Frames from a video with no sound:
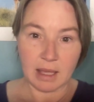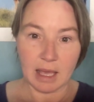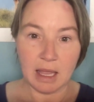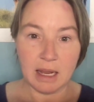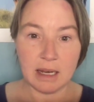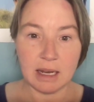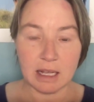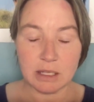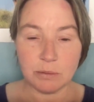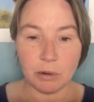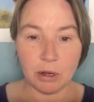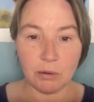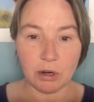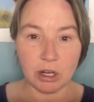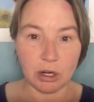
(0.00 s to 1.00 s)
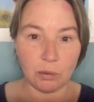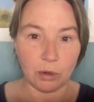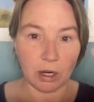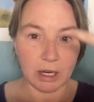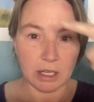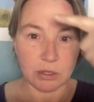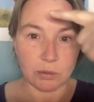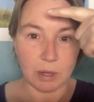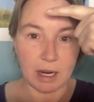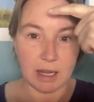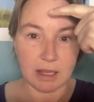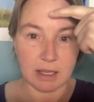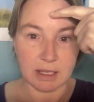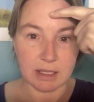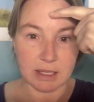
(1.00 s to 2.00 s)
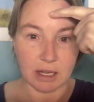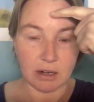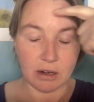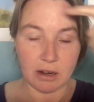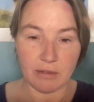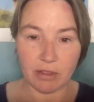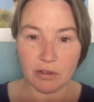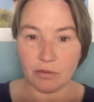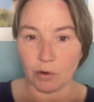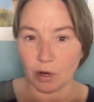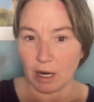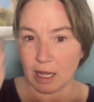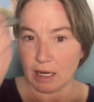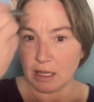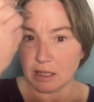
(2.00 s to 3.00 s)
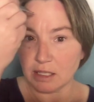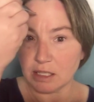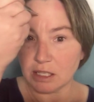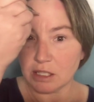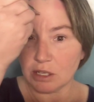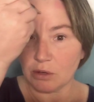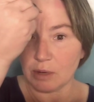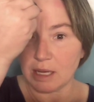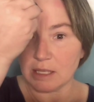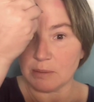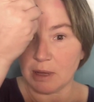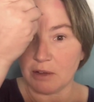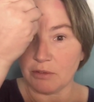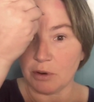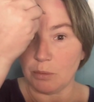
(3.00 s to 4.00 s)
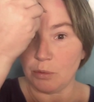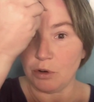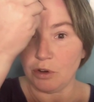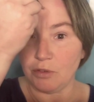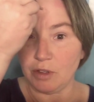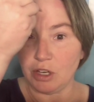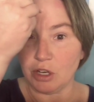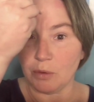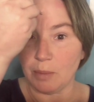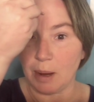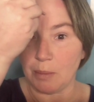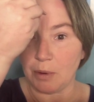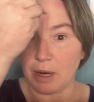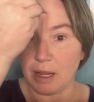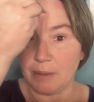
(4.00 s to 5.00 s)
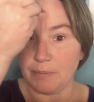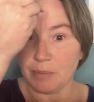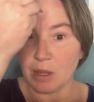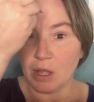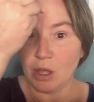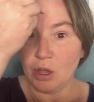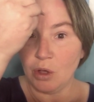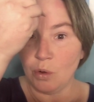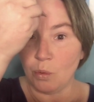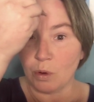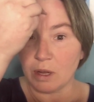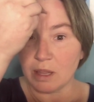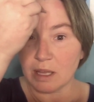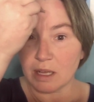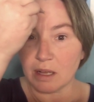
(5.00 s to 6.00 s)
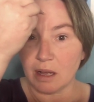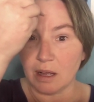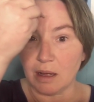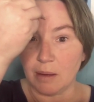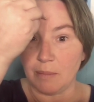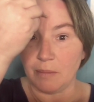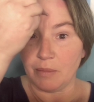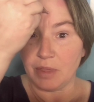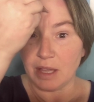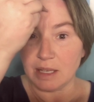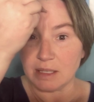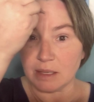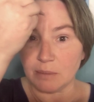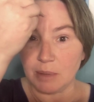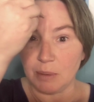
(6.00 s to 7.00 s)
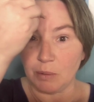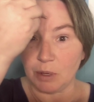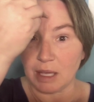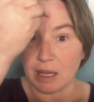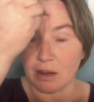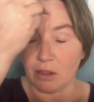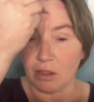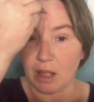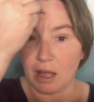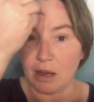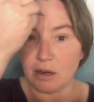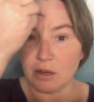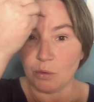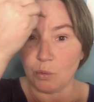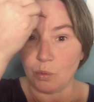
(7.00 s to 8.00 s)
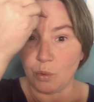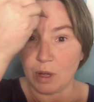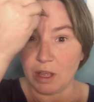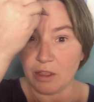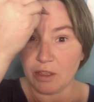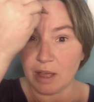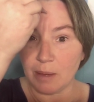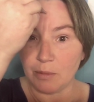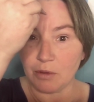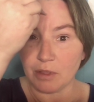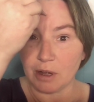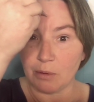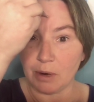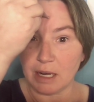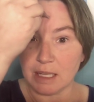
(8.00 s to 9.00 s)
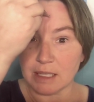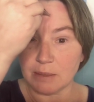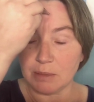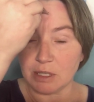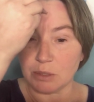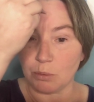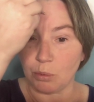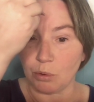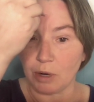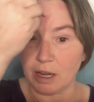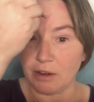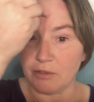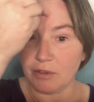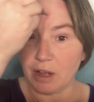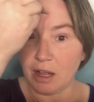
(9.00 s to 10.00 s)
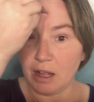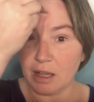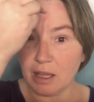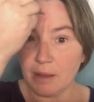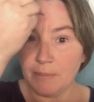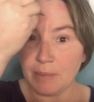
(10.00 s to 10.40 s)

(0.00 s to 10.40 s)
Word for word: Okay, next point we're going to work is right in the center of the forehead, and this is a great spot for improving your memory. One of the um, things that people get a lot with hypothyroidism is brain fog,